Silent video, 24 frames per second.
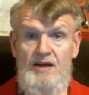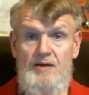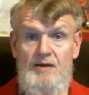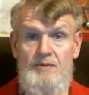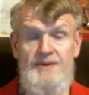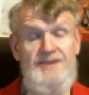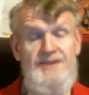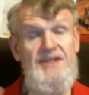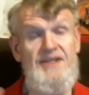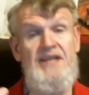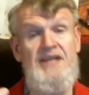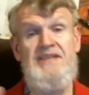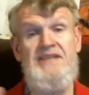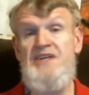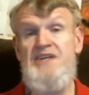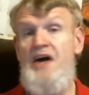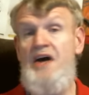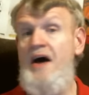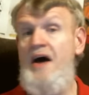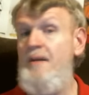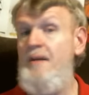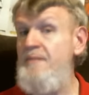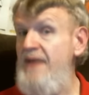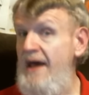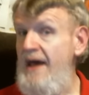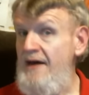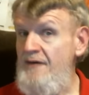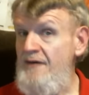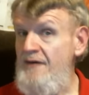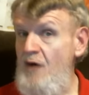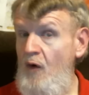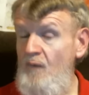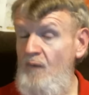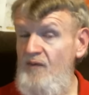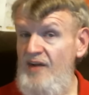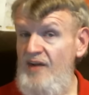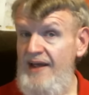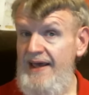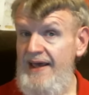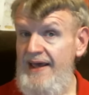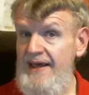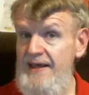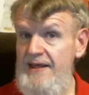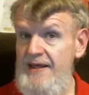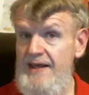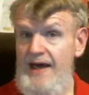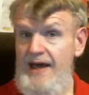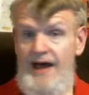When things calm down,
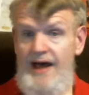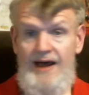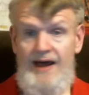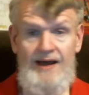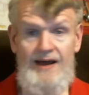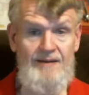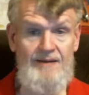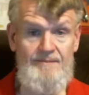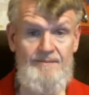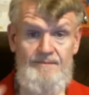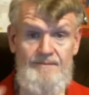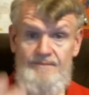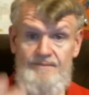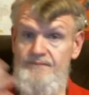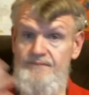hopefully uh,